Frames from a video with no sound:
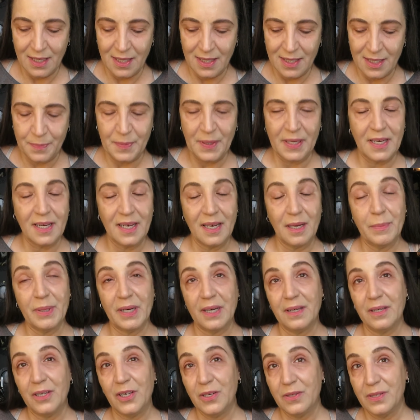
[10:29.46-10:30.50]
Speaking
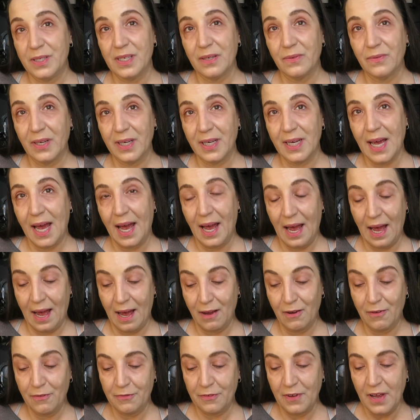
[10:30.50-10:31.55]
about using what you
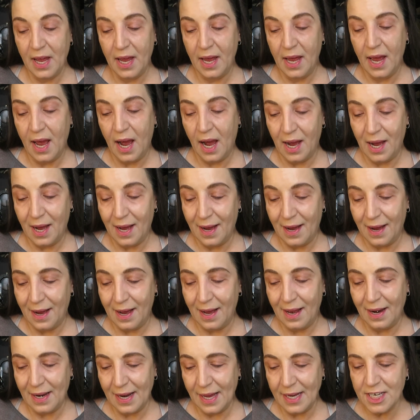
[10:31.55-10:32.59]
have.
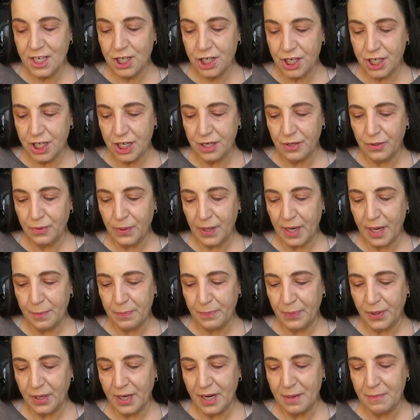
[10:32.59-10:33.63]
Last year when I
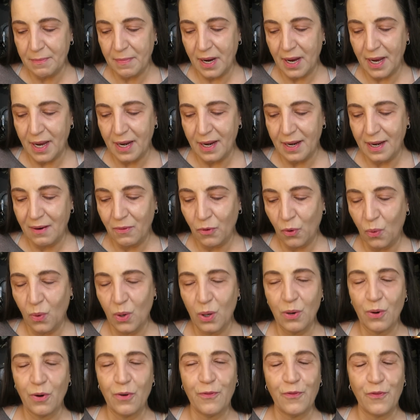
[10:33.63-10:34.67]
put in my
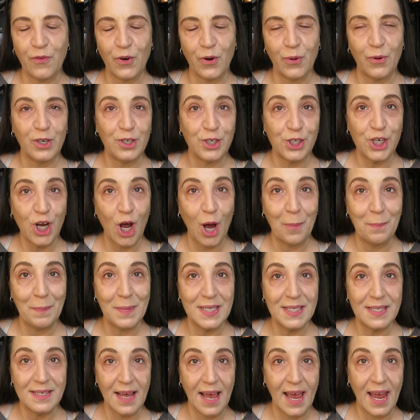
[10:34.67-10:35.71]
order for Shop
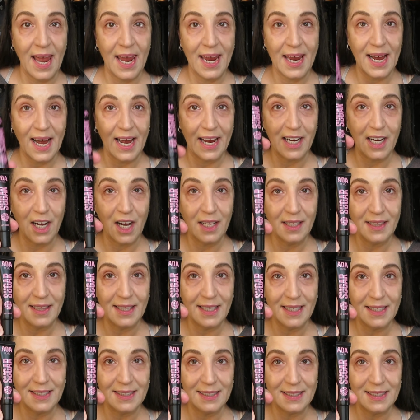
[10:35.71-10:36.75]
Miss A, I got
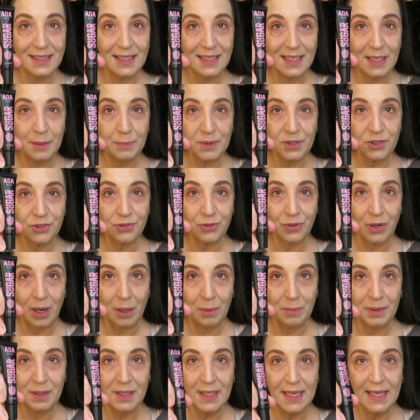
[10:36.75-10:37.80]
this lip
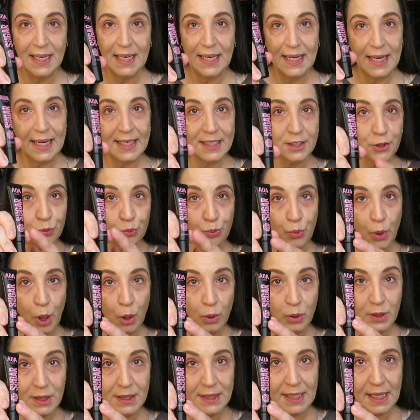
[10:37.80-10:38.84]
scrub. It's
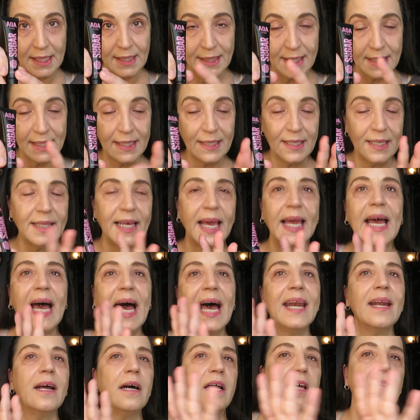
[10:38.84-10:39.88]
rose scented. They
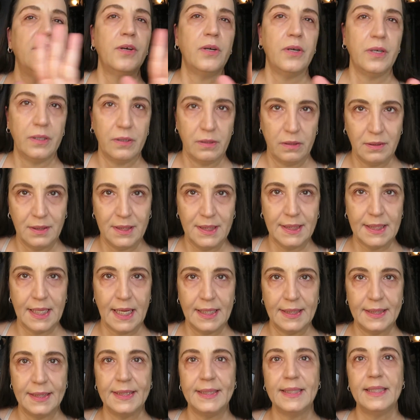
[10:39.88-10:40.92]
had other
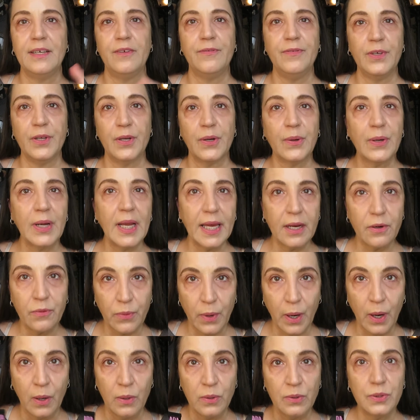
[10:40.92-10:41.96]
scents. If you don't like
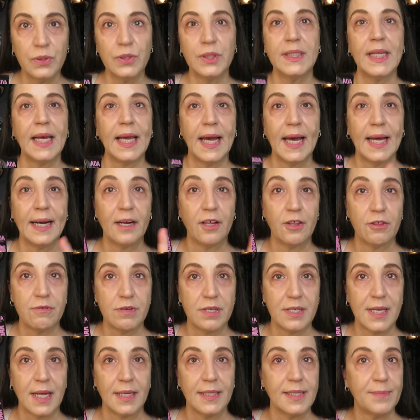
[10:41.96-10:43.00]
rose, they had other
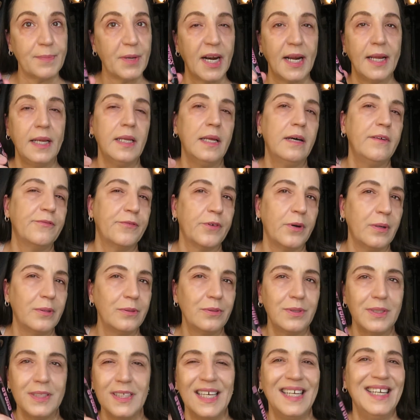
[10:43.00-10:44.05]
scents, but I love
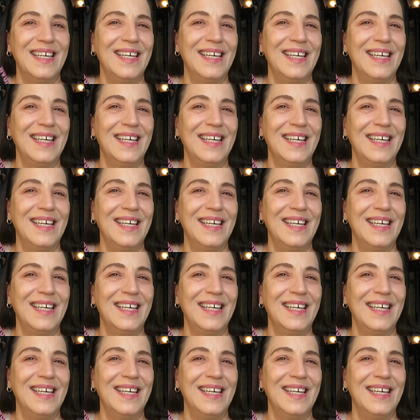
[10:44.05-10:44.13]
rose.